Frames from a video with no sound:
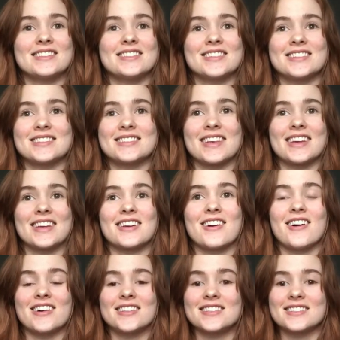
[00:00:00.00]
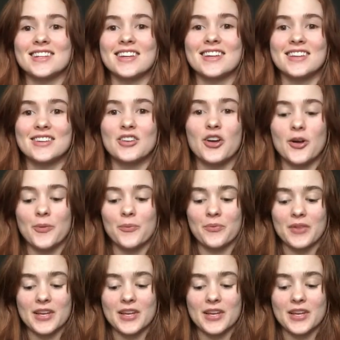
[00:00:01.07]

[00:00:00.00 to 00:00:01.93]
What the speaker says: just like constant, you know,